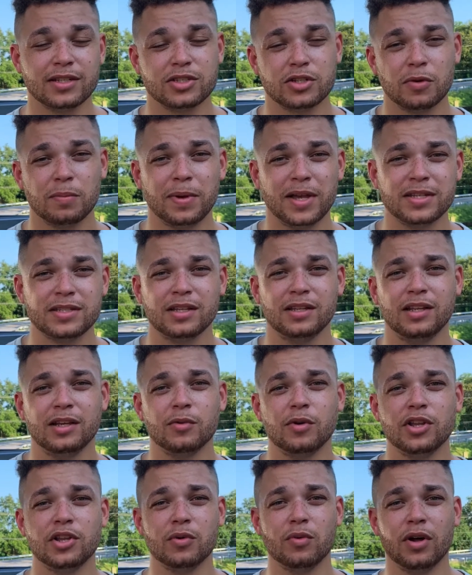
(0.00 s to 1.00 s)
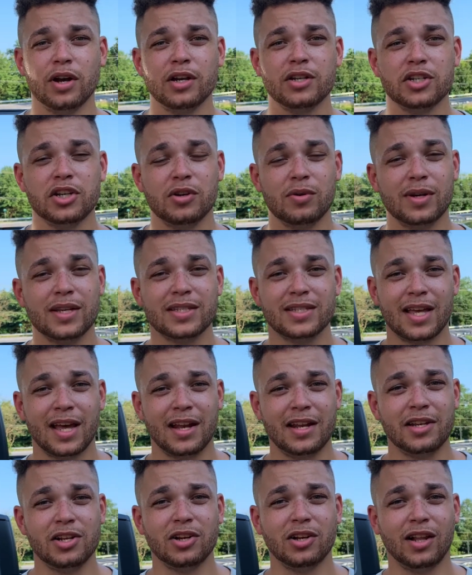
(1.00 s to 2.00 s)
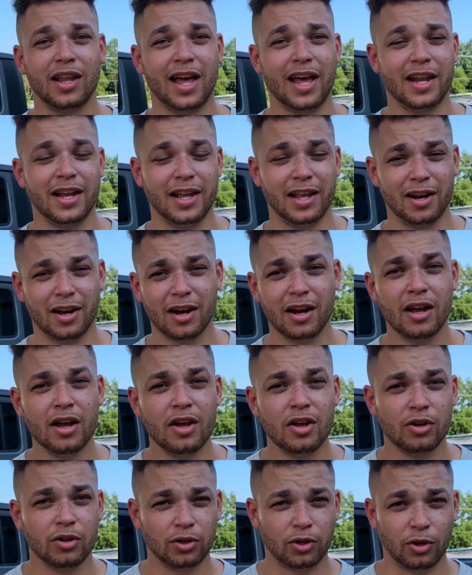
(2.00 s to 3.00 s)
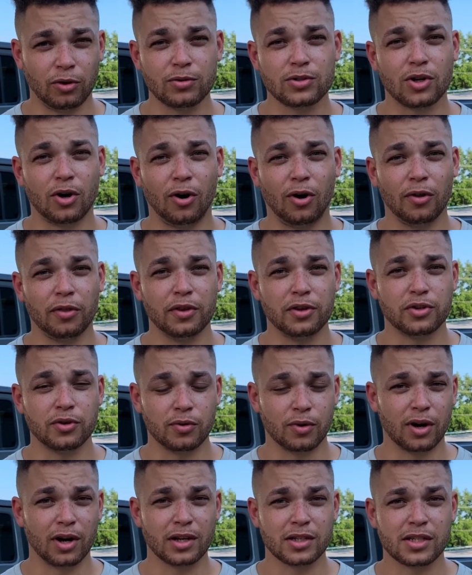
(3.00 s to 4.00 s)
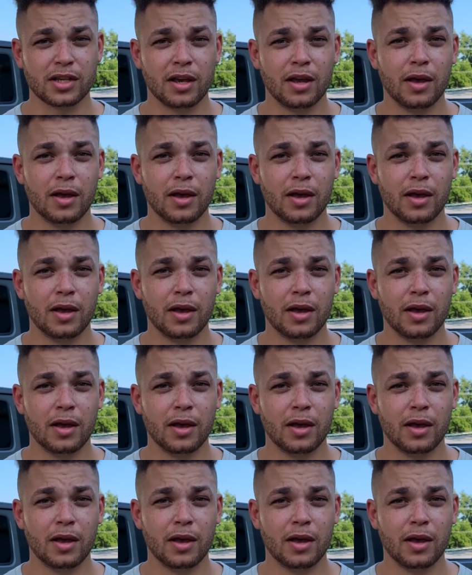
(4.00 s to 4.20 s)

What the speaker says: So basically what you wanna do is get in your Gladiator, close all the doors,